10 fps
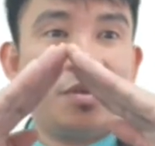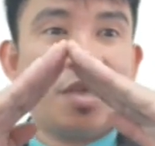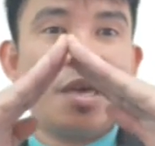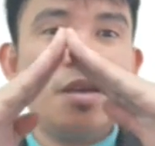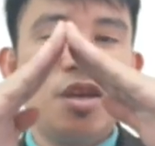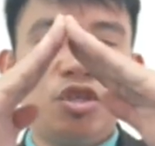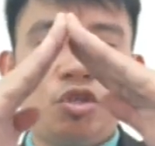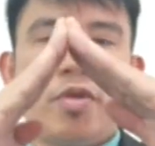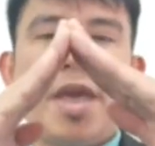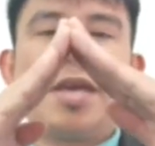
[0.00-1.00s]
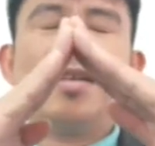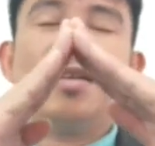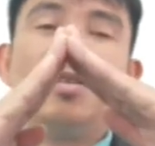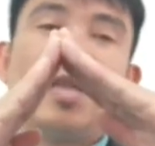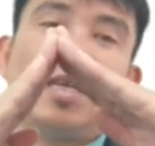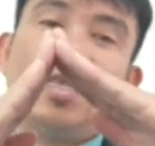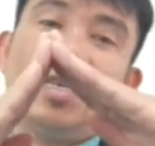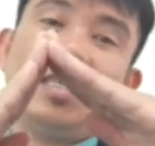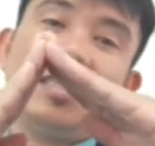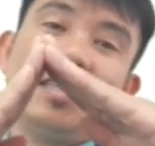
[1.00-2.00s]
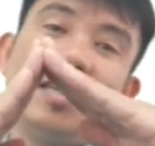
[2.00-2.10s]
Okay, triangle like this,